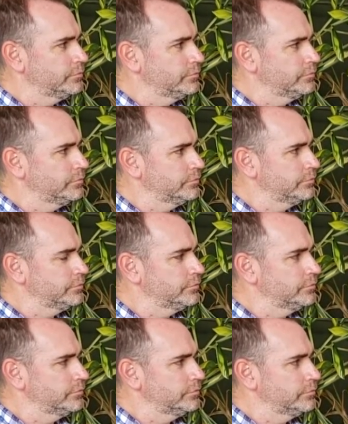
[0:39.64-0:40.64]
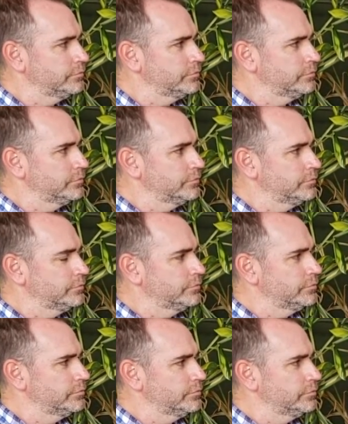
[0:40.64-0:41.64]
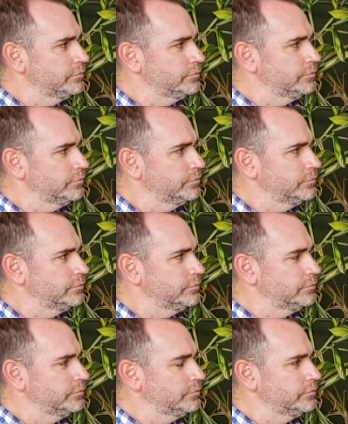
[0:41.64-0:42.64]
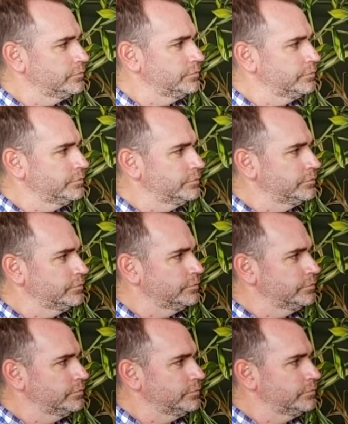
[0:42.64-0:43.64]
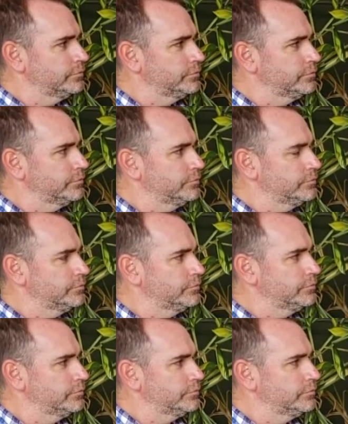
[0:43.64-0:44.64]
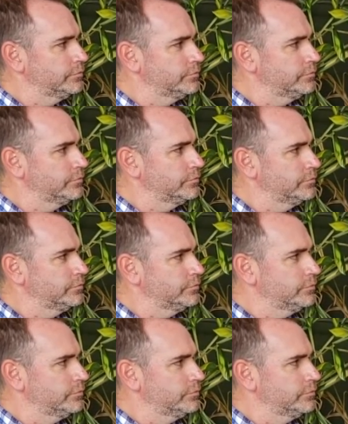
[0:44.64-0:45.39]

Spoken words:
This person isn't speaking.